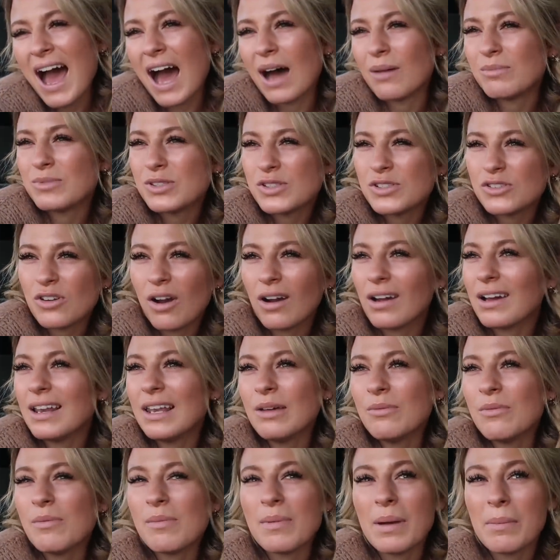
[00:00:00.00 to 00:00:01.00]
I'm
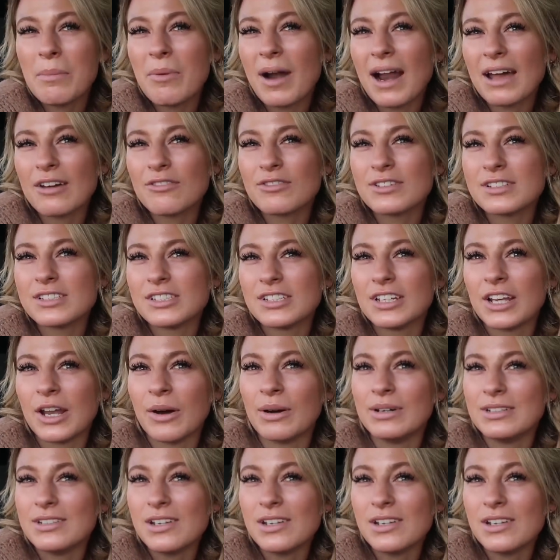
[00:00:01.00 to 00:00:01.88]
struggling with my breakfast, you know.